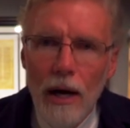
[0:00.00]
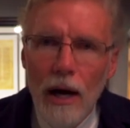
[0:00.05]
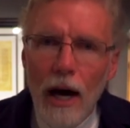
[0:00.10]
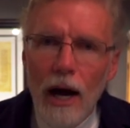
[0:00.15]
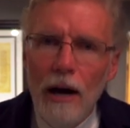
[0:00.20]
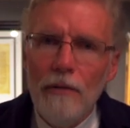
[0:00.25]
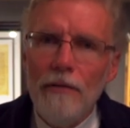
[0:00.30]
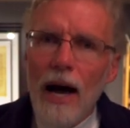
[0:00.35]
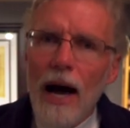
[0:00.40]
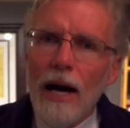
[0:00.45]

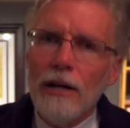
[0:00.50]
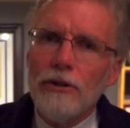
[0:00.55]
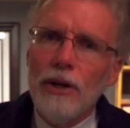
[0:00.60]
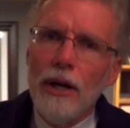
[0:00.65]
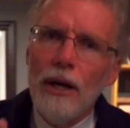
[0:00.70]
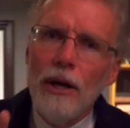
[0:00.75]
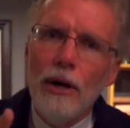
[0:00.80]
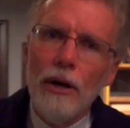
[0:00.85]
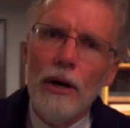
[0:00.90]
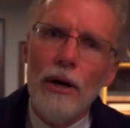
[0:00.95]
I've
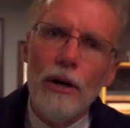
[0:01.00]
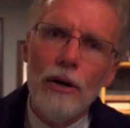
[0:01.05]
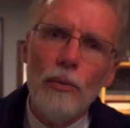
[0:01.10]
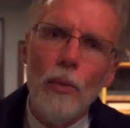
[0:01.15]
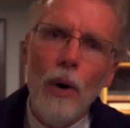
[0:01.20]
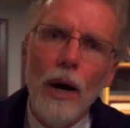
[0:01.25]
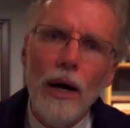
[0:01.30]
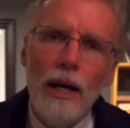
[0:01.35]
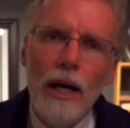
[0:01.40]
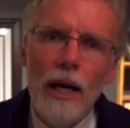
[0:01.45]
actually
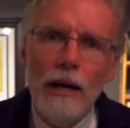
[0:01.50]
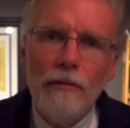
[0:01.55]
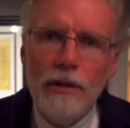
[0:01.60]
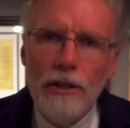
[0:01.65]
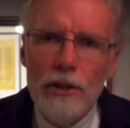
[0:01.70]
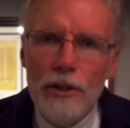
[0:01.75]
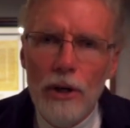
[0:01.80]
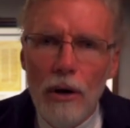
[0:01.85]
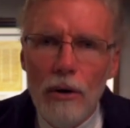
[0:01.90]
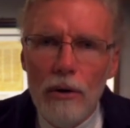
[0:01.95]
heard one
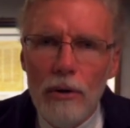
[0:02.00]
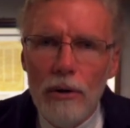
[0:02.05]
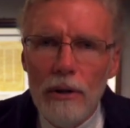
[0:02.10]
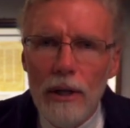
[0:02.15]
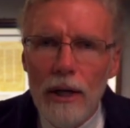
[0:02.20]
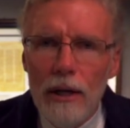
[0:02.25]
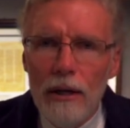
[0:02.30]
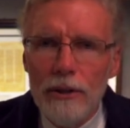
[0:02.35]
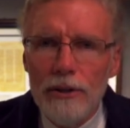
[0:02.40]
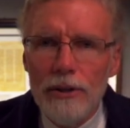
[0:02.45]
evangelical
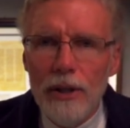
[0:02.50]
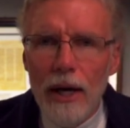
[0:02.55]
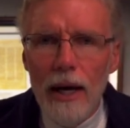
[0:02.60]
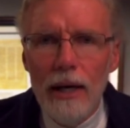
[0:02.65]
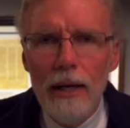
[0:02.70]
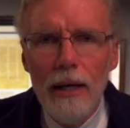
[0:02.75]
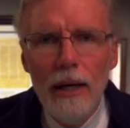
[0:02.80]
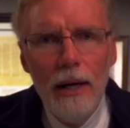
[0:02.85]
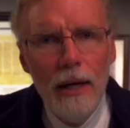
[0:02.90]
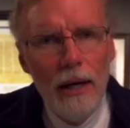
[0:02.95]
leader
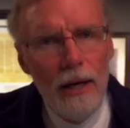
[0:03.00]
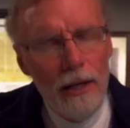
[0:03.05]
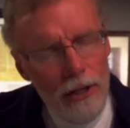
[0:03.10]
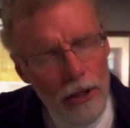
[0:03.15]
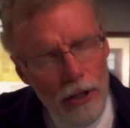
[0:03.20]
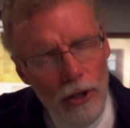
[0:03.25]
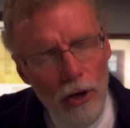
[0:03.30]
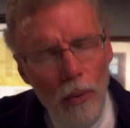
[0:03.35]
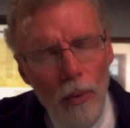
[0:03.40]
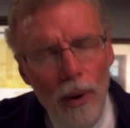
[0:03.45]
say,
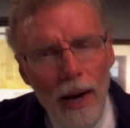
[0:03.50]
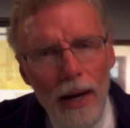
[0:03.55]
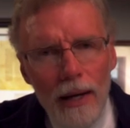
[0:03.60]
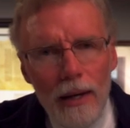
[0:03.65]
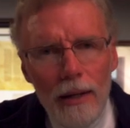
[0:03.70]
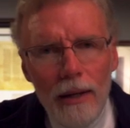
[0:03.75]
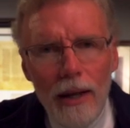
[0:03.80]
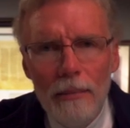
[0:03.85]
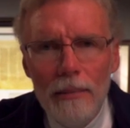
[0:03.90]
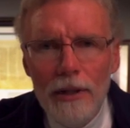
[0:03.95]
"You know why
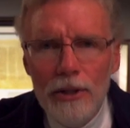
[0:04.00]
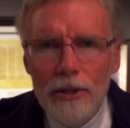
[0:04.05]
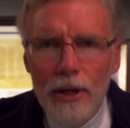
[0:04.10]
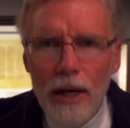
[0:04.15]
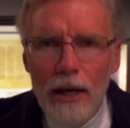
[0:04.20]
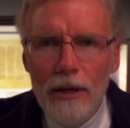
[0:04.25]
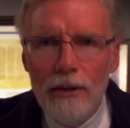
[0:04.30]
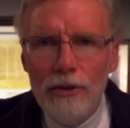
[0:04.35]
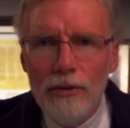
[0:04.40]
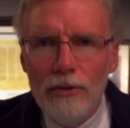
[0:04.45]
climate
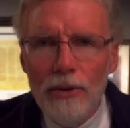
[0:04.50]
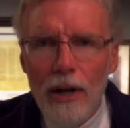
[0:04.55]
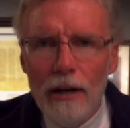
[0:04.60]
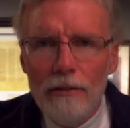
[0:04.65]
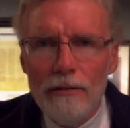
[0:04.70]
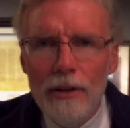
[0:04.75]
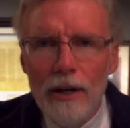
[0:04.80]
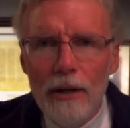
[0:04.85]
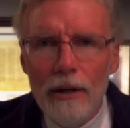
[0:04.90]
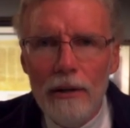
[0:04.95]
change is
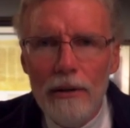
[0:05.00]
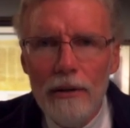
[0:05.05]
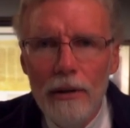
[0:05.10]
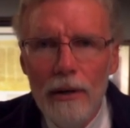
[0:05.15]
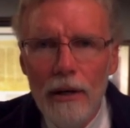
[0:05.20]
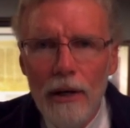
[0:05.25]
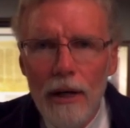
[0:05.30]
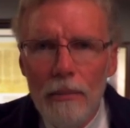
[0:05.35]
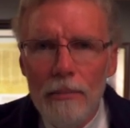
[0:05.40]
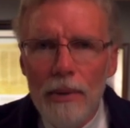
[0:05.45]
not real?
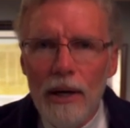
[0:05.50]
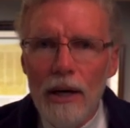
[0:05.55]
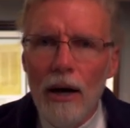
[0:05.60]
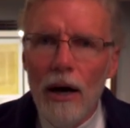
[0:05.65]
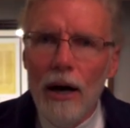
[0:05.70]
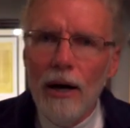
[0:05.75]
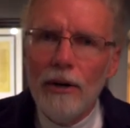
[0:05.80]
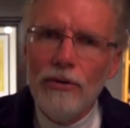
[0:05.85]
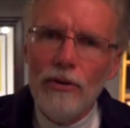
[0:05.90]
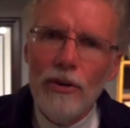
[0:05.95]

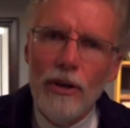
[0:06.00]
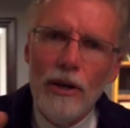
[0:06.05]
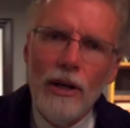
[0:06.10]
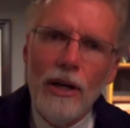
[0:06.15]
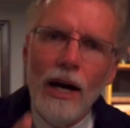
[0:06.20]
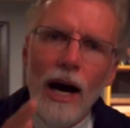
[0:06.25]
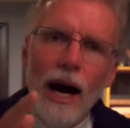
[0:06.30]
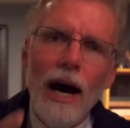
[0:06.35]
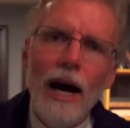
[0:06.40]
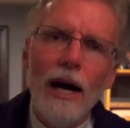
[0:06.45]
Because
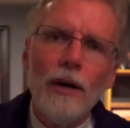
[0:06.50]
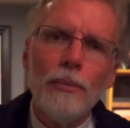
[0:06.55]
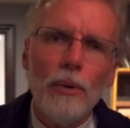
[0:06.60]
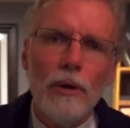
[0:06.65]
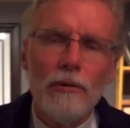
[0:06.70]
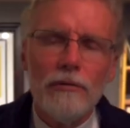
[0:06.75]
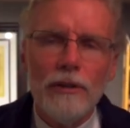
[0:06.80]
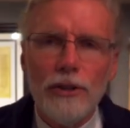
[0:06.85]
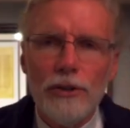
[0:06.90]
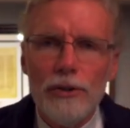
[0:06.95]
God
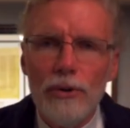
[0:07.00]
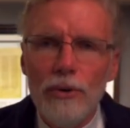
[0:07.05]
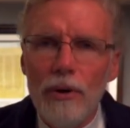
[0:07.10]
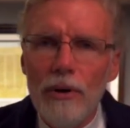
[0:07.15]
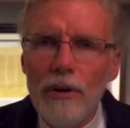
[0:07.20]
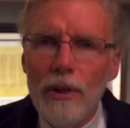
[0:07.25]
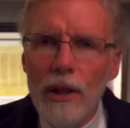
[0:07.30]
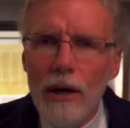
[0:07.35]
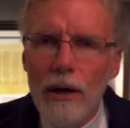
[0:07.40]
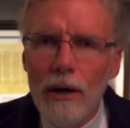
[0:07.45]
will
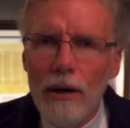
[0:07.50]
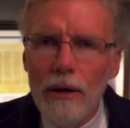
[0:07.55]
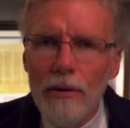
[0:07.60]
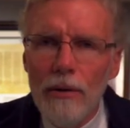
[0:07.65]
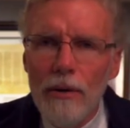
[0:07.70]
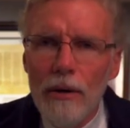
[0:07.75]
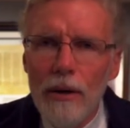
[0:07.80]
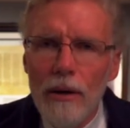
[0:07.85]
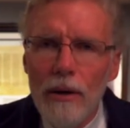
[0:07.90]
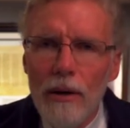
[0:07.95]
restore the earth.
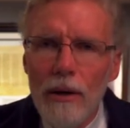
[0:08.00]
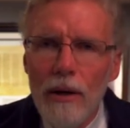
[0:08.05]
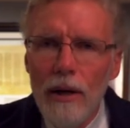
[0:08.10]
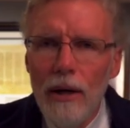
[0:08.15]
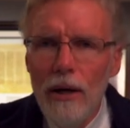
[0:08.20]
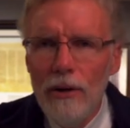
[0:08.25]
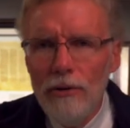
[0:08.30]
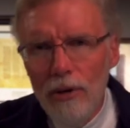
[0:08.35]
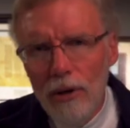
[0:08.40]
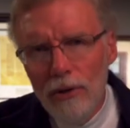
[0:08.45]

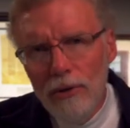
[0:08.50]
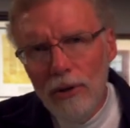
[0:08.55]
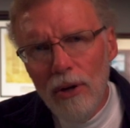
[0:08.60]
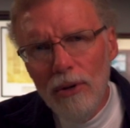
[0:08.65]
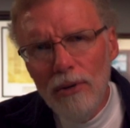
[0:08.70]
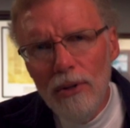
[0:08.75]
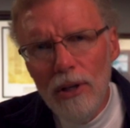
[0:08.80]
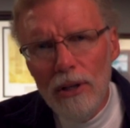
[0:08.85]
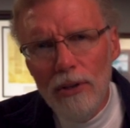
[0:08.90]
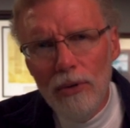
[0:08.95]
So
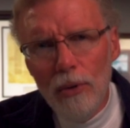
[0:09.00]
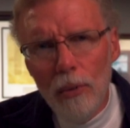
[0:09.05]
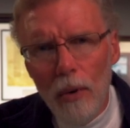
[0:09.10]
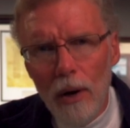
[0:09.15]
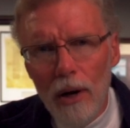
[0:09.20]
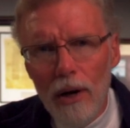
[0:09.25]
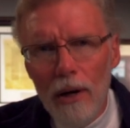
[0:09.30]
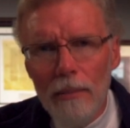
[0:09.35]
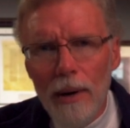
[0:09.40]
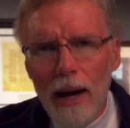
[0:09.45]
no need to
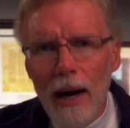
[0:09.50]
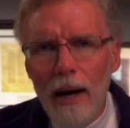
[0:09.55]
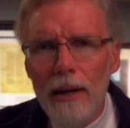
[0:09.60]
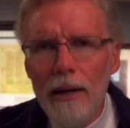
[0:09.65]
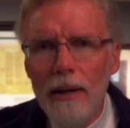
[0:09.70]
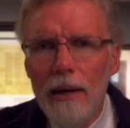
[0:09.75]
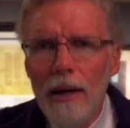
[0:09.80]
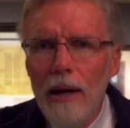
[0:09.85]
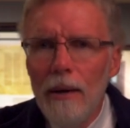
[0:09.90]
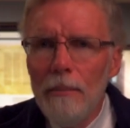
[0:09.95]
worry about
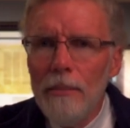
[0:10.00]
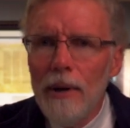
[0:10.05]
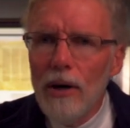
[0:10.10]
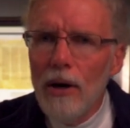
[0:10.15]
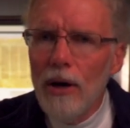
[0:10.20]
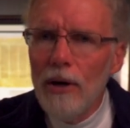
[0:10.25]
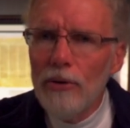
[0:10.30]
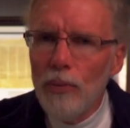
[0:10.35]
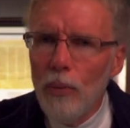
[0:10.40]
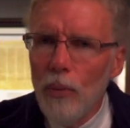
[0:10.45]
it,
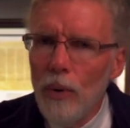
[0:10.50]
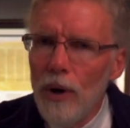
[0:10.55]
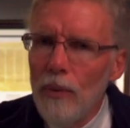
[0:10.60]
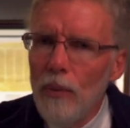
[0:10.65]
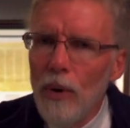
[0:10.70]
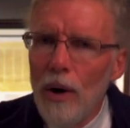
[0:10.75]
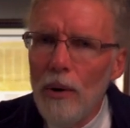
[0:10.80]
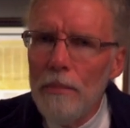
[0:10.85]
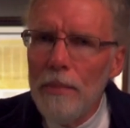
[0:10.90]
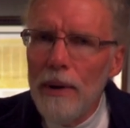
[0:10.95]
because we
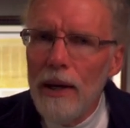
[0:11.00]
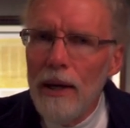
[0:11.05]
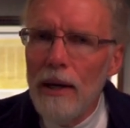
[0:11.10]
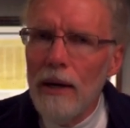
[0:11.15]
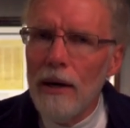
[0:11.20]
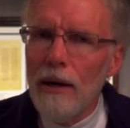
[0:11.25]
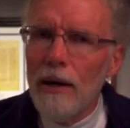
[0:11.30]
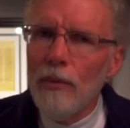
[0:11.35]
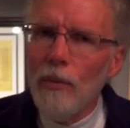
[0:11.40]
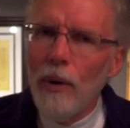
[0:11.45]
won't be
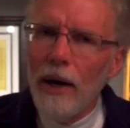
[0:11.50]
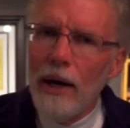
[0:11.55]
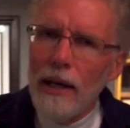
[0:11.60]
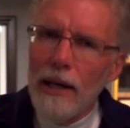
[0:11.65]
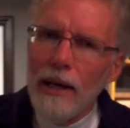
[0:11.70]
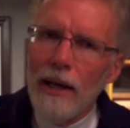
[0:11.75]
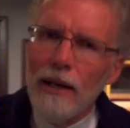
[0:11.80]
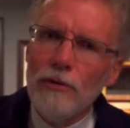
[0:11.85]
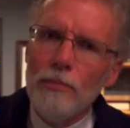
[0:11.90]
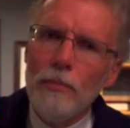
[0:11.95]
here when
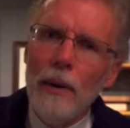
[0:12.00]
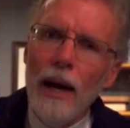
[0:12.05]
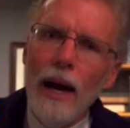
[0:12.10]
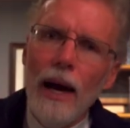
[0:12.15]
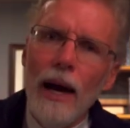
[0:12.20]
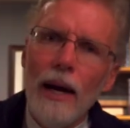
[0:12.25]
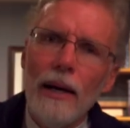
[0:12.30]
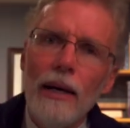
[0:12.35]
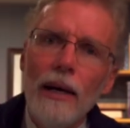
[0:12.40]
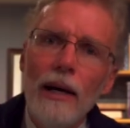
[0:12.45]
it gets
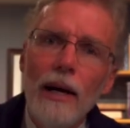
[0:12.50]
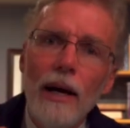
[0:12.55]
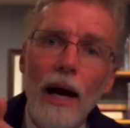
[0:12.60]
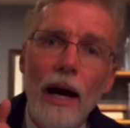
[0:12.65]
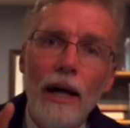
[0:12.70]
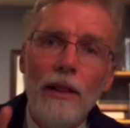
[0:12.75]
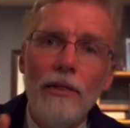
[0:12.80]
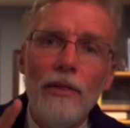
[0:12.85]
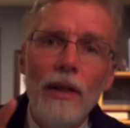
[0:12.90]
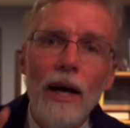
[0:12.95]
bad,
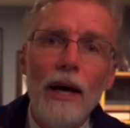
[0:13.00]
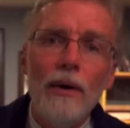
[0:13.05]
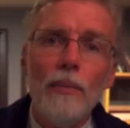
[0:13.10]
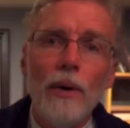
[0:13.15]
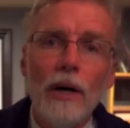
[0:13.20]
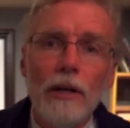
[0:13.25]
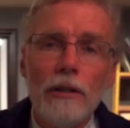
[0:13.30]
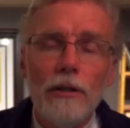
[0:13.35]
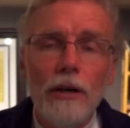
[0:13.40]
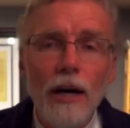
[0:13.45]
and then
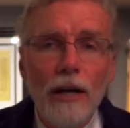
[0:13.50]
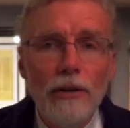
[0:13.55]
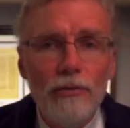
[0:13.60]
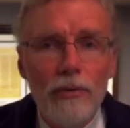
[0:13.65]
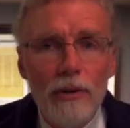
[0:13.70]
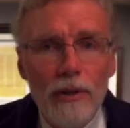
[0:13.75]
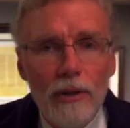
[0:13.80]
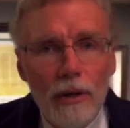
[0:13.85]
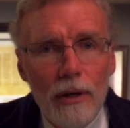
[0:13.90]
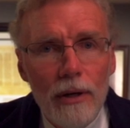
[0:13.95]
when
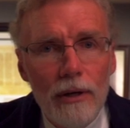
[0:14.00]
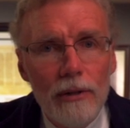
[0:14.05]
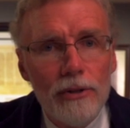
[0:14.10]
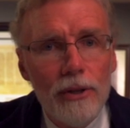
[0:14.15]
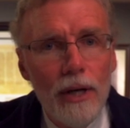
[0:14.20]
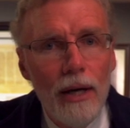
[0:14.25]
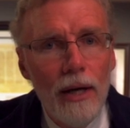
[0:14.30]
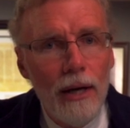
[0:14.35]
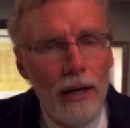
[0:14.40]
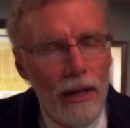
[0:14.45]
Christ returns,
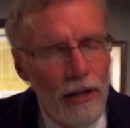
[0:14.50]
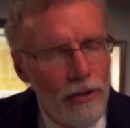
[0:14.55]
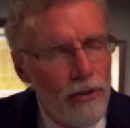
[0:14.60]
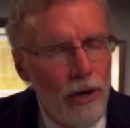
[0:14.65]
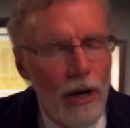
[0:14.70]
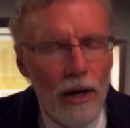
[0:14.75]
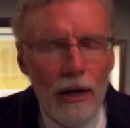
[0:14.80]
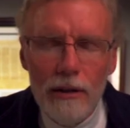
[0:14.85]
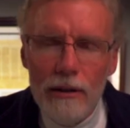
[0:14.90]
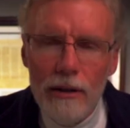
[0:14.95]
he's
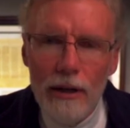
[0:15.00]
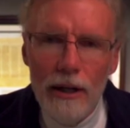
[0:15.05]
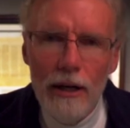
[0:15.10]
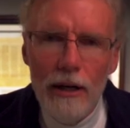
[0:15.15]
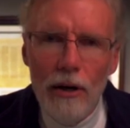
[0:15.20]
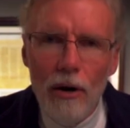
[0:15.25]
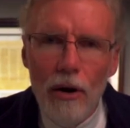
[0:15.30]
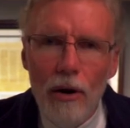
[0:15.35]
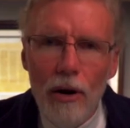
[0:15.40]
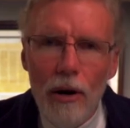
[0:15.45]
going to clean
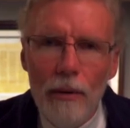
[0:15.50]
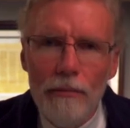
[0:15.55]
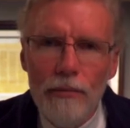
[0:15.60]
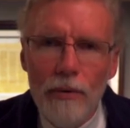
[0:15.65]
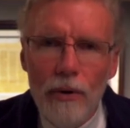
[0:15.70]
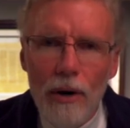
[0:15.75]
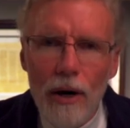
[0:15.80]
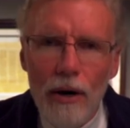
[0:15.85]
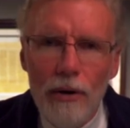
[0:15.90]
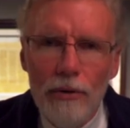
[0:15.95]
it all up
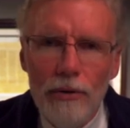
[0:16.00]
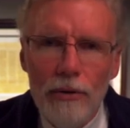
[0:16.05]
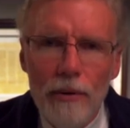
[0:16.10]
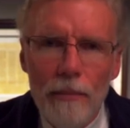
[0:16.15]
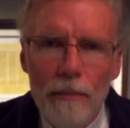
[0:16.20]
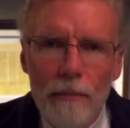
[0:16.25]
for us."